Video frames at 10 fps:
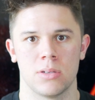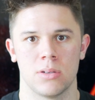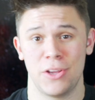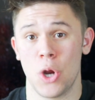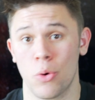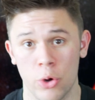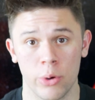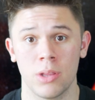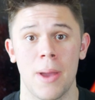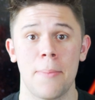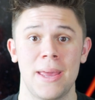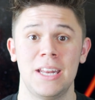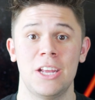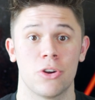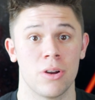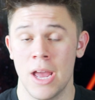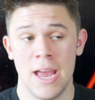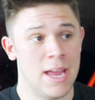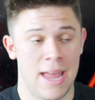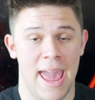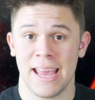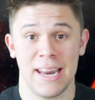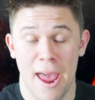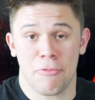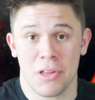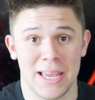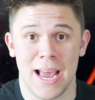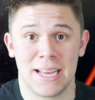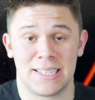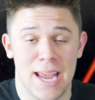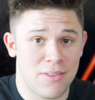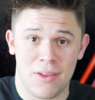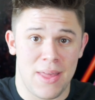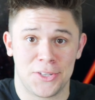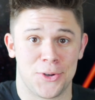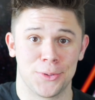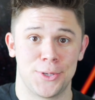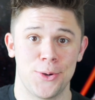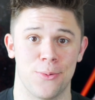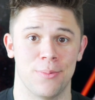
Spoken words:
And if you don't agree with my opinion or hate everything I say, then that's cool too.